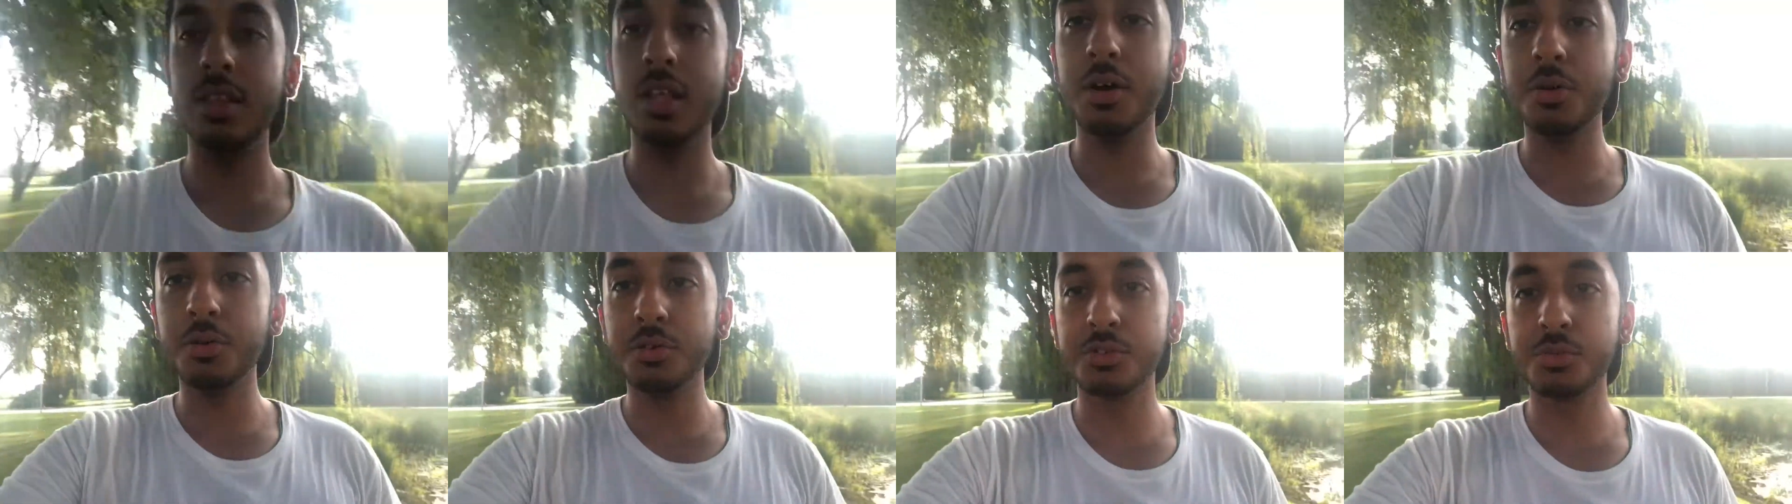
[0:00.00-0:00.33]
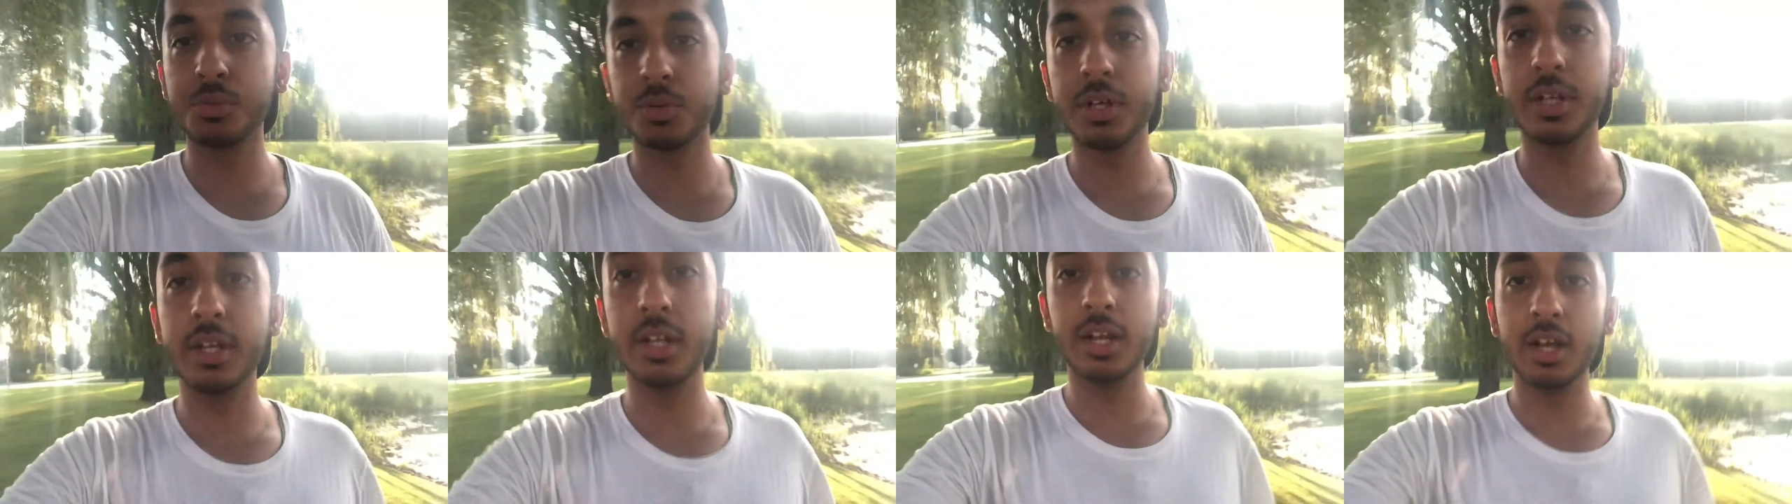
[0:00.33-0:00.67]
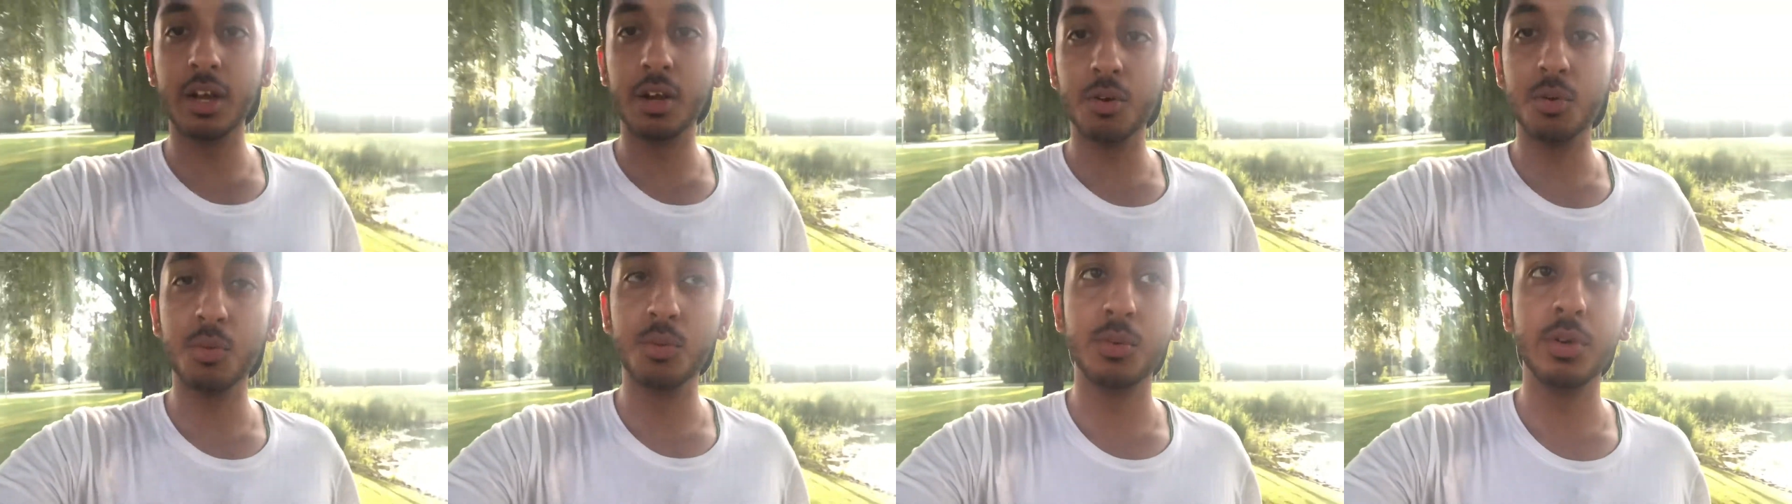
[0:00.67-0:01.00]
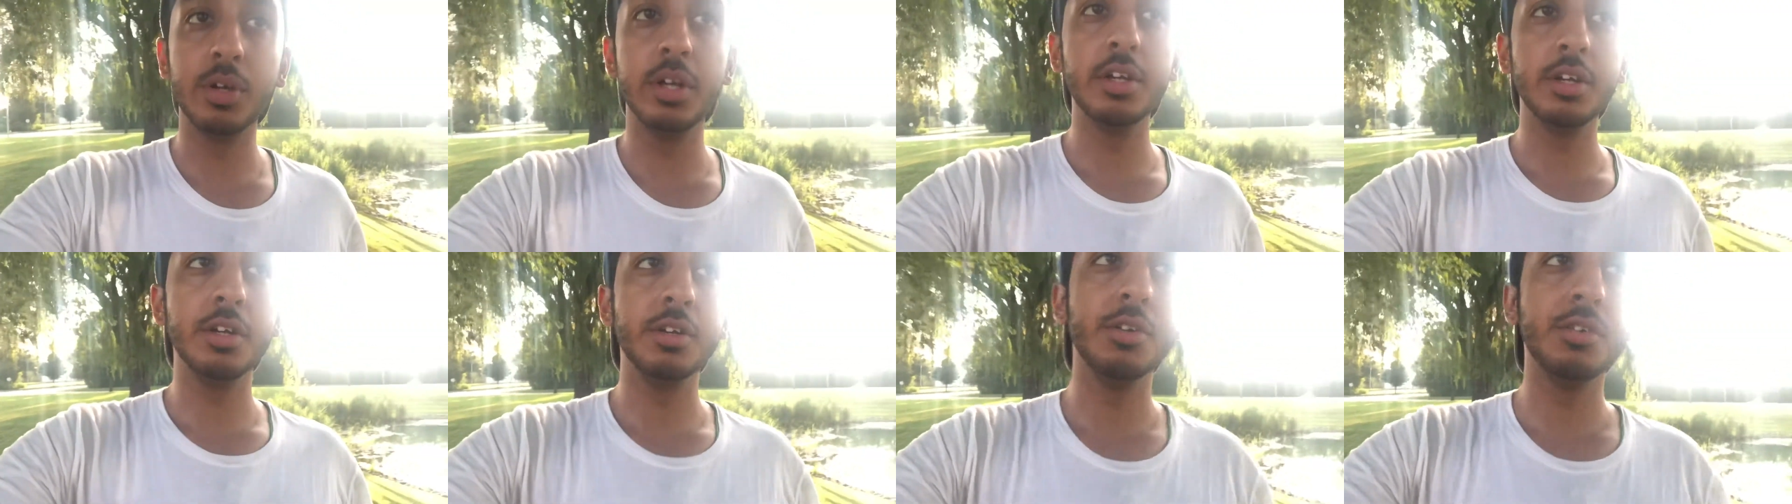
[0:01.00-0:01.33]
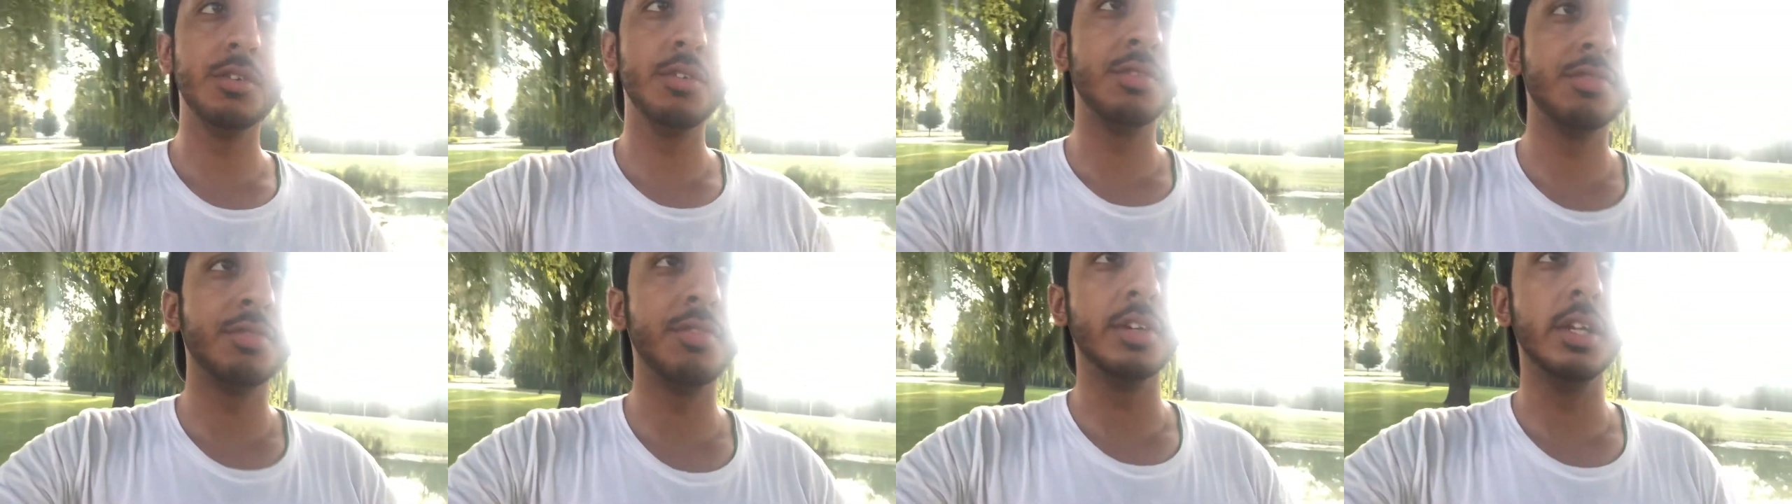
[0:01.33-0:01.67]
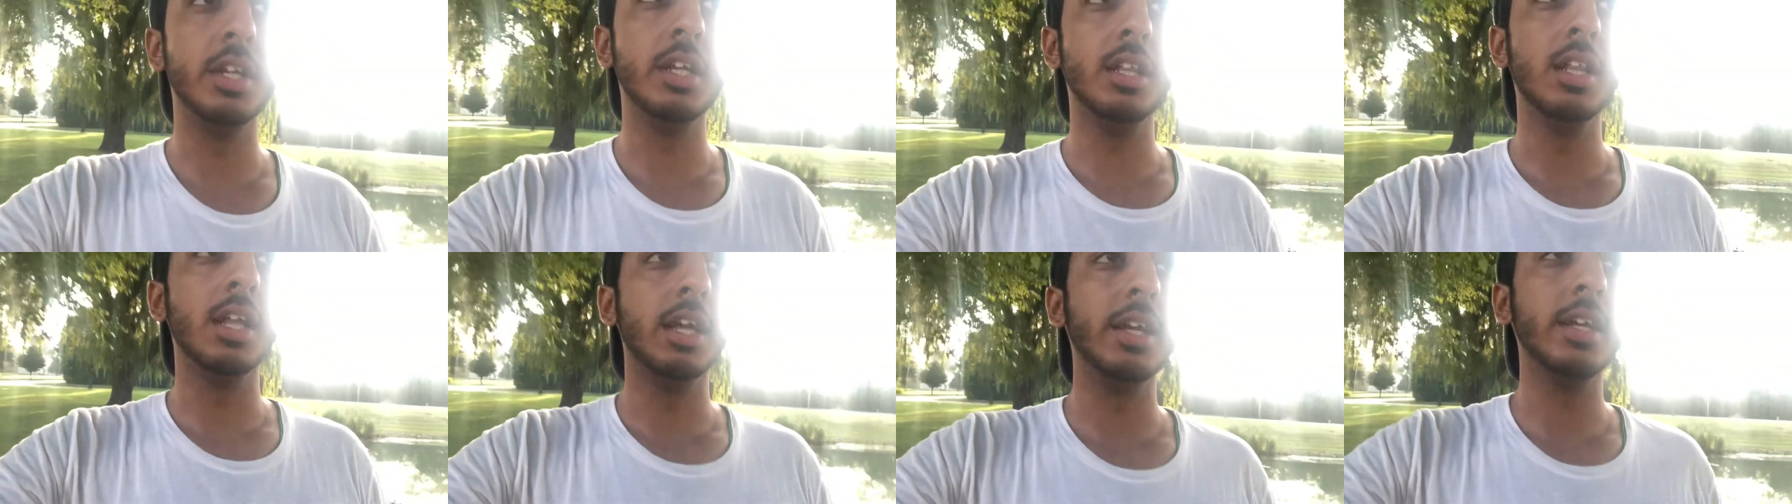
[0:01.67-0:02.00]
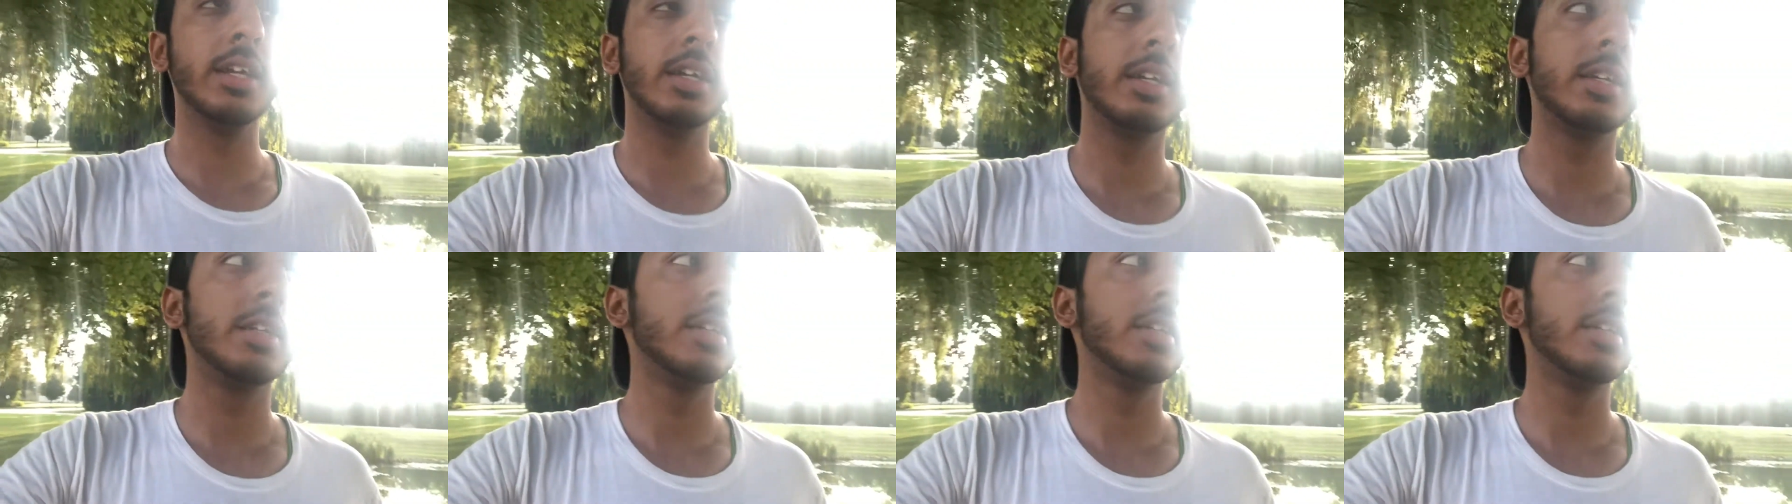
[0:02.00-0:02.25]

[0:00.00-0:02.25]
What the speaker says: That was working out real funny like.